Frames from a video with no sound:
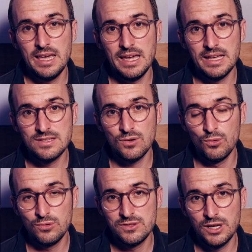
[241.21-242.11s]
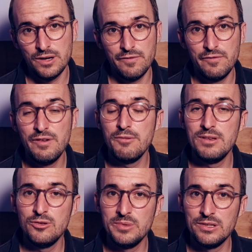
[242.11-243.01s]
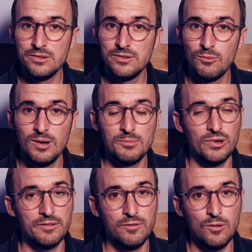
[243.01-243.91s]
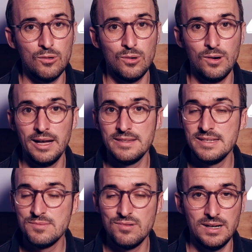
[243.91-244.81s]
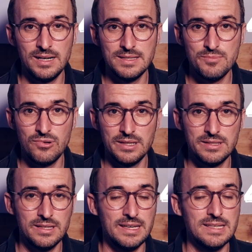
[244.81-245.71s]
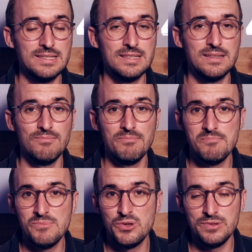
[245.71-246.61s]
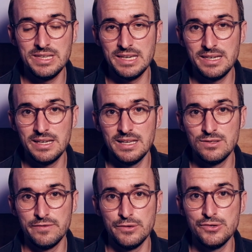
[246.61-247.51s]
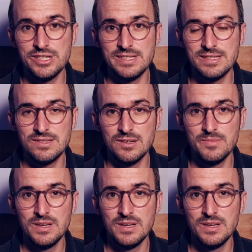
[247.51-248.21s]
It's also very luminous. 1.4 at this price point is unique in the Fuji system